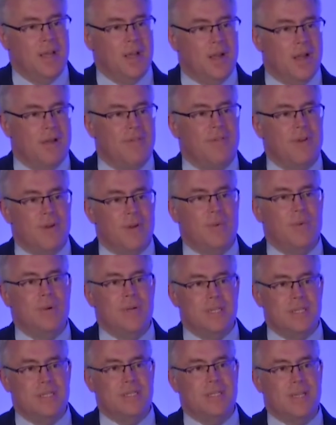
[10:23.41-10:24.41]
governor
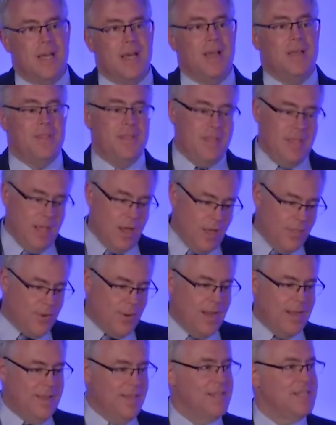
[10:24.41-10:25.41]
was the other
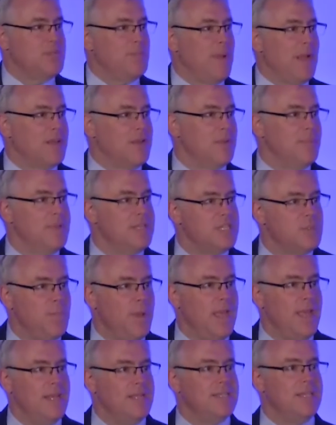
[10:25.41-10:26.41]
end of the spectrum in
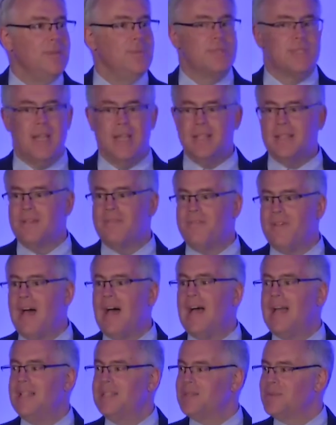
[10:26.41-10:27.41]
spades. He was like the
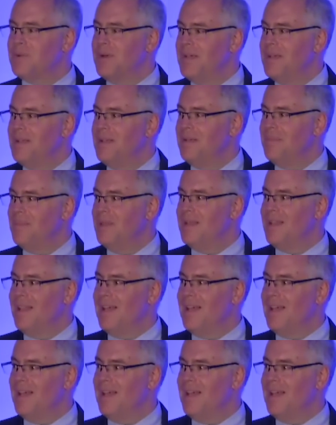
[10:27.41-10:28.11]
Fonz, right? I mean,